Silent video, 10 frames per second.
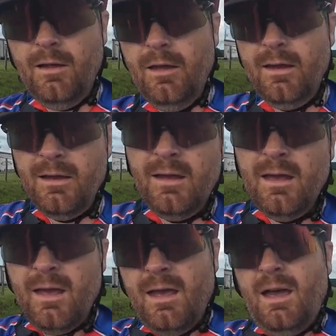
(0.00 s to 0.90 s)

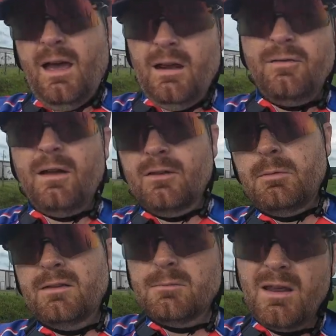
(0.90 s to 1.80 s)
And if I can
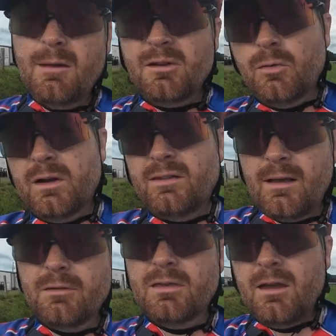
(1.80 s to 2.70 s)
spend some time in
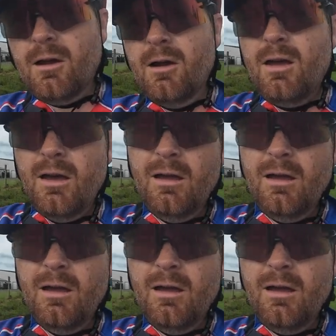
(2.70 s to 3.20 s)
27th gear,